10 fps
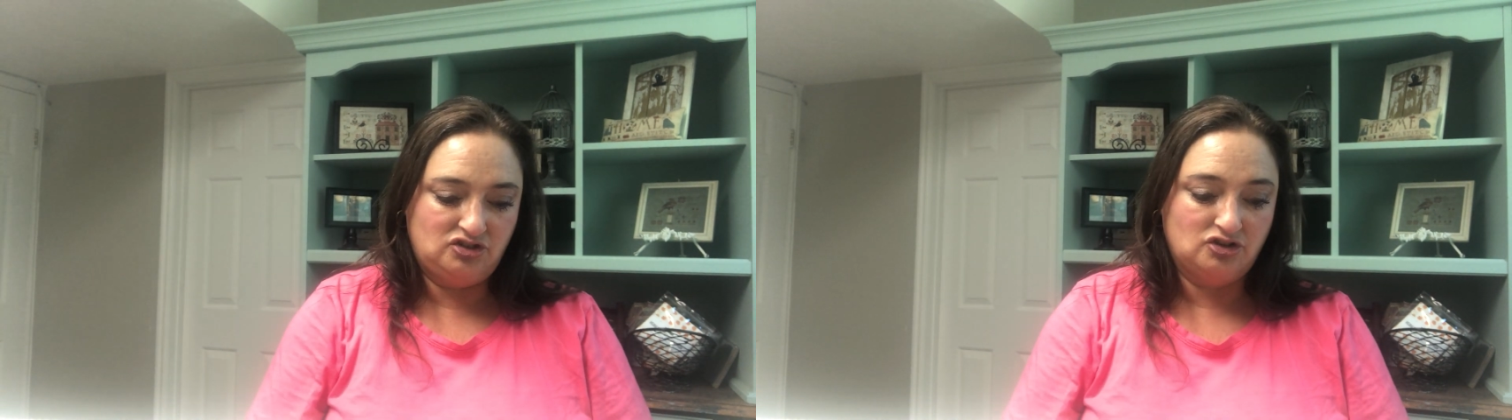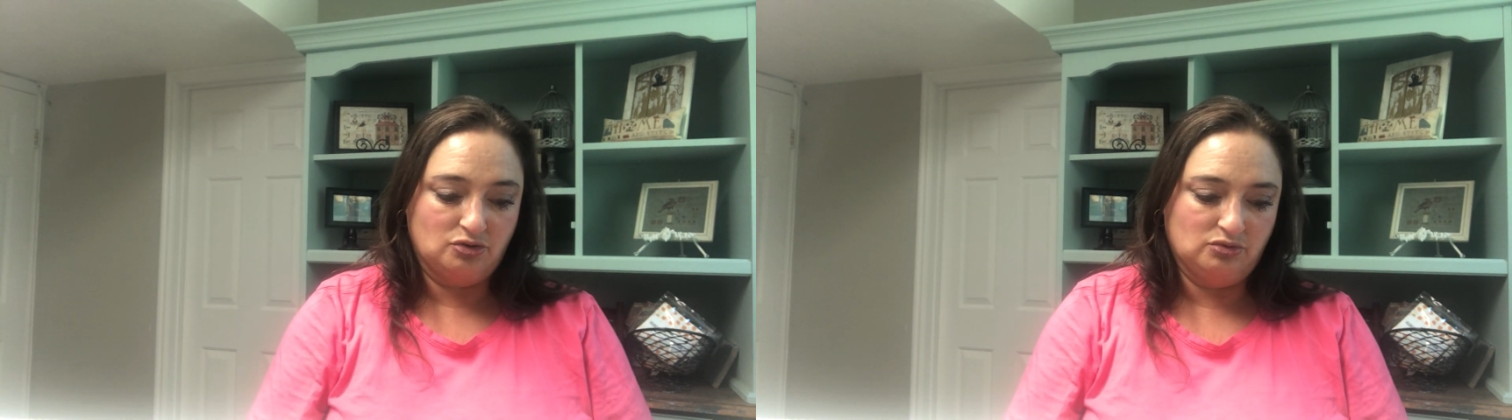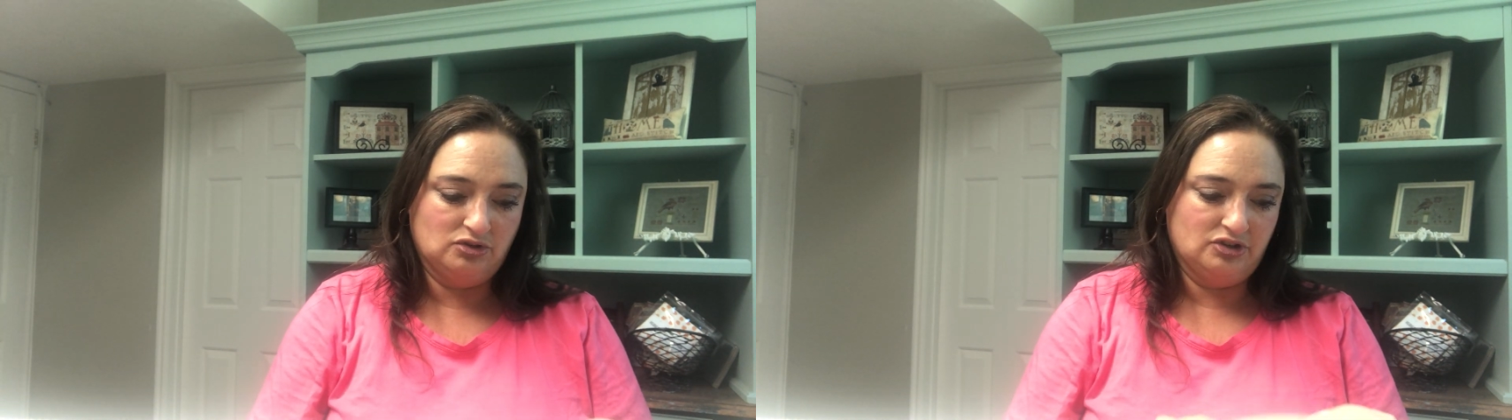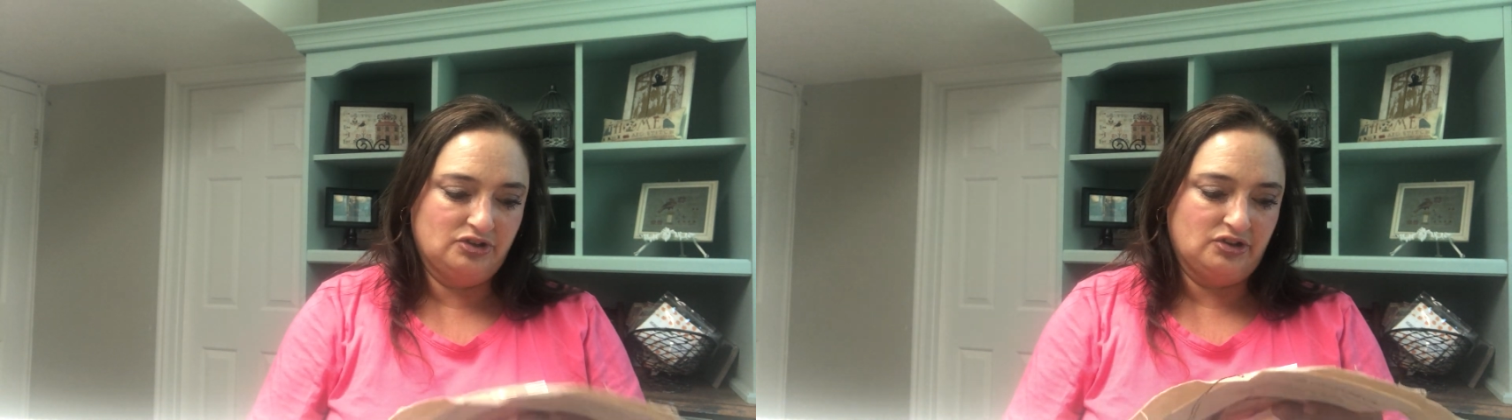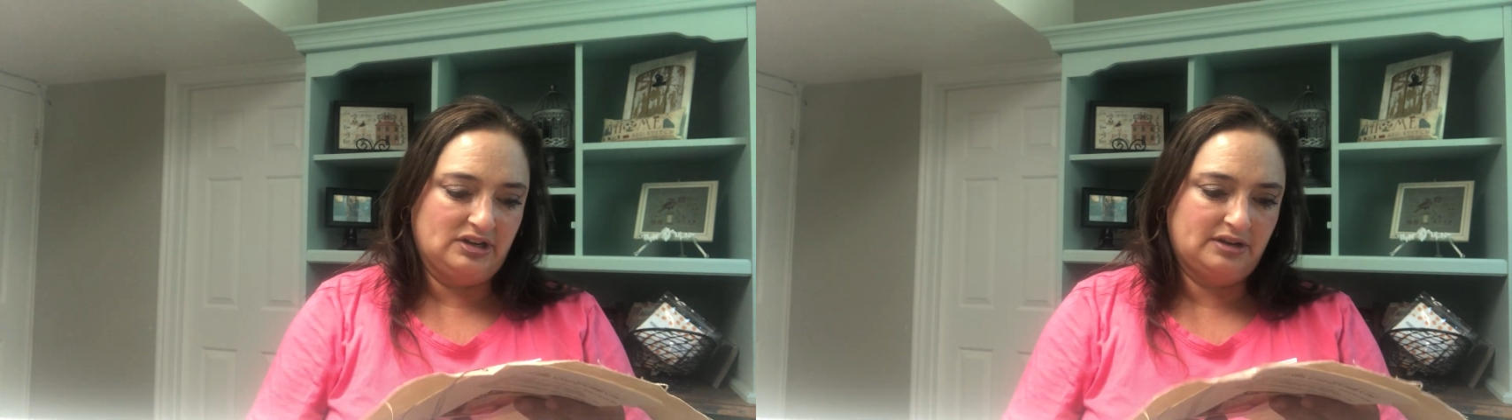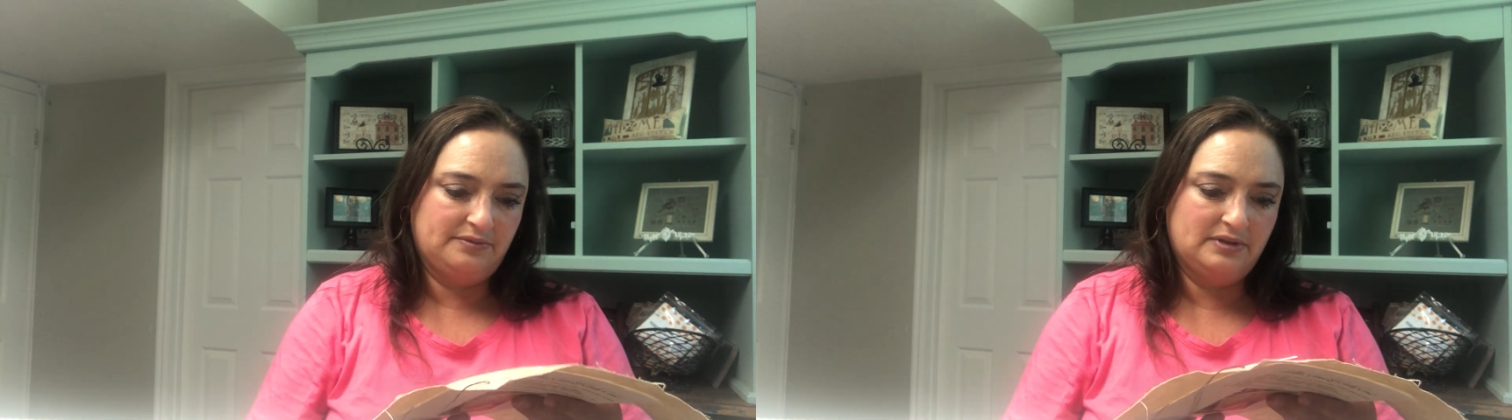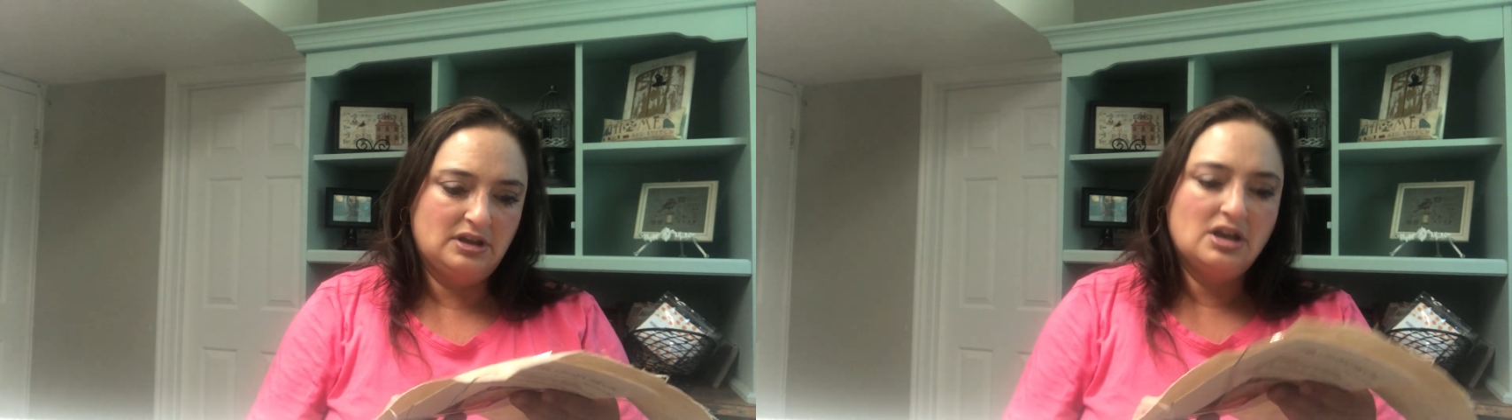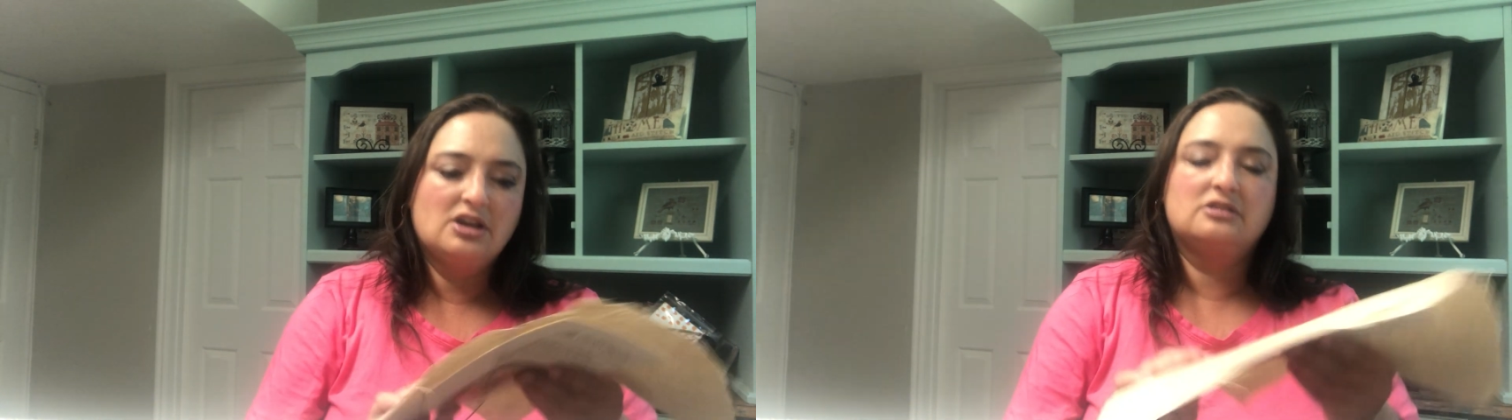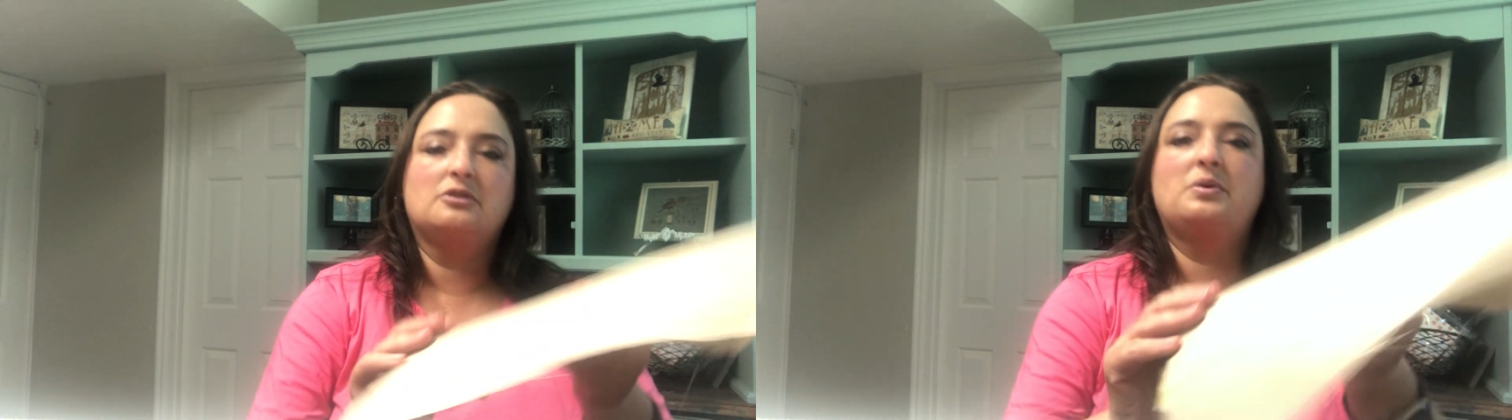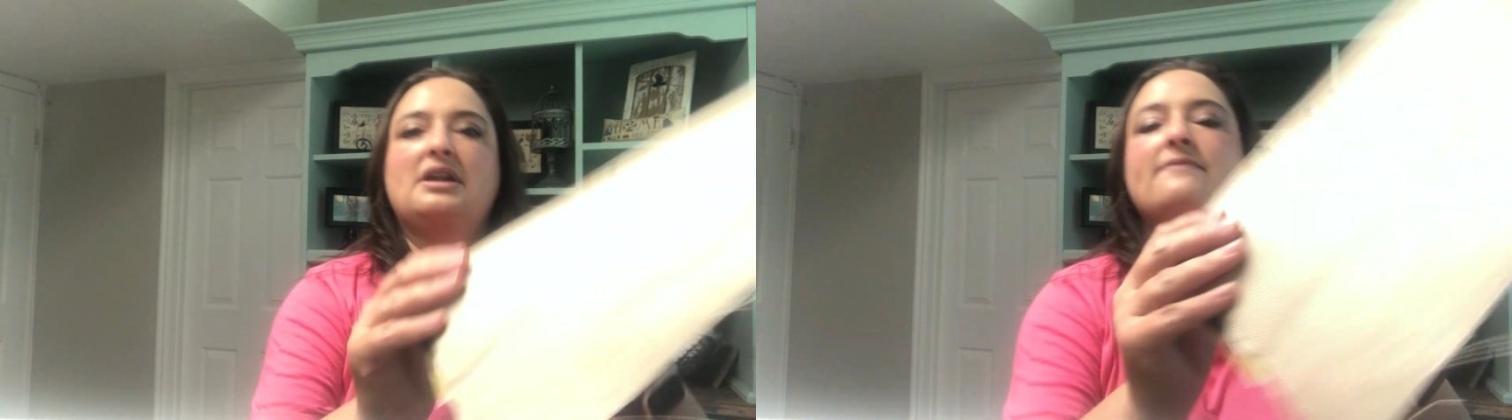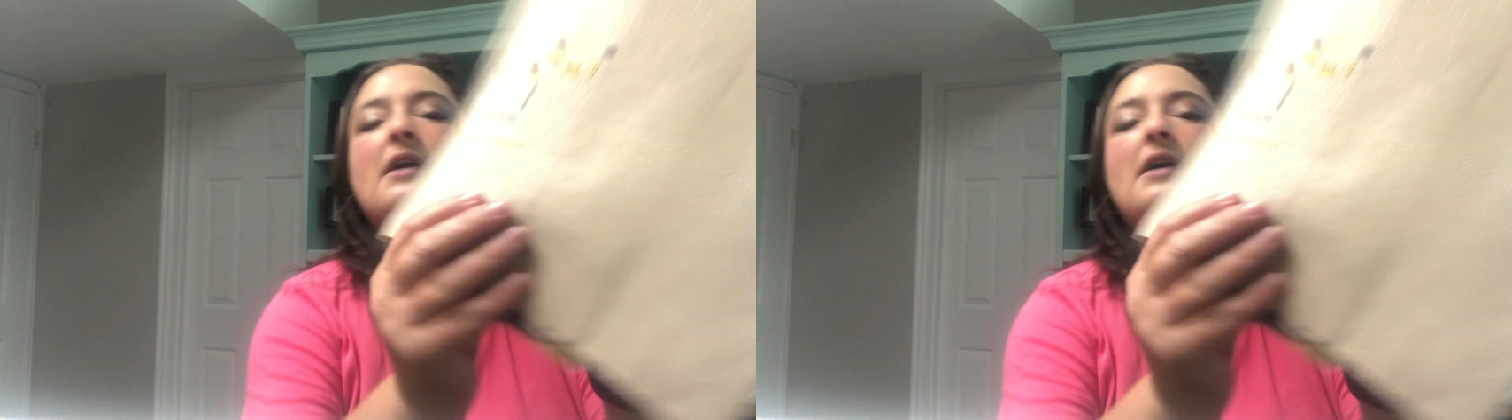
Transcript: don't look good. So what I've